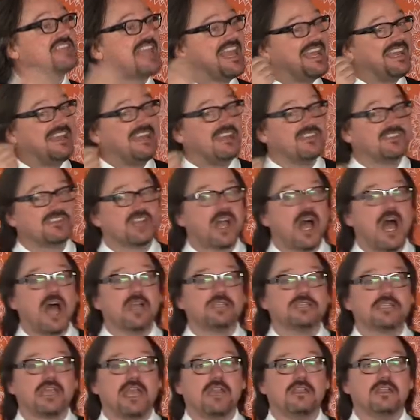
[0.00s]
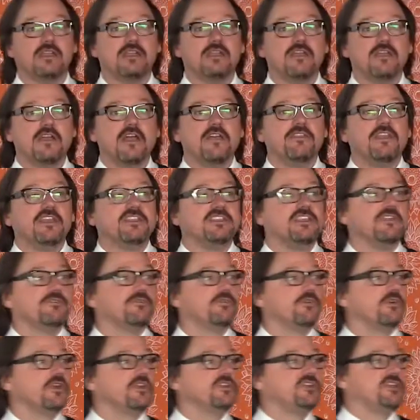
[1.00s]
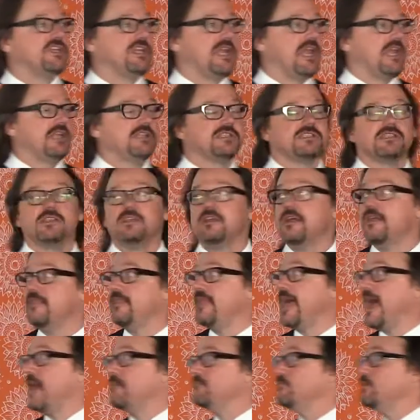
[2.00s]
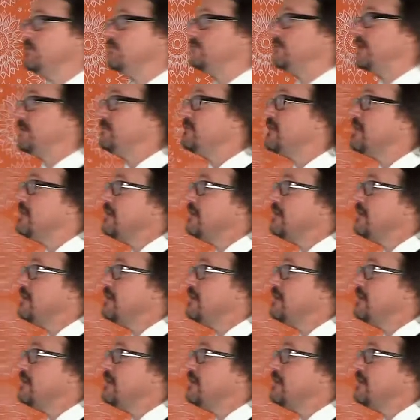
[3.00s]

And it is content that differentiates that movement.